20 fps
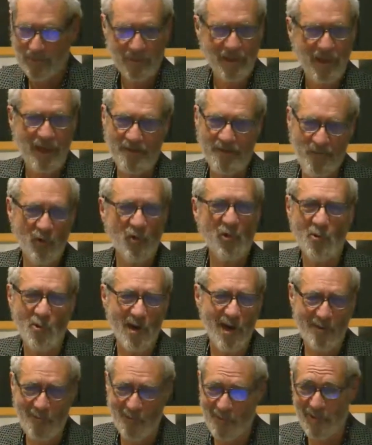I fooled
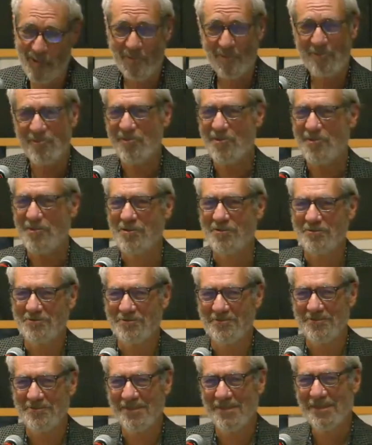around with them, so
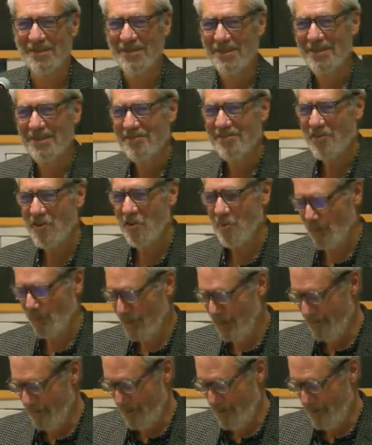don't blame Reb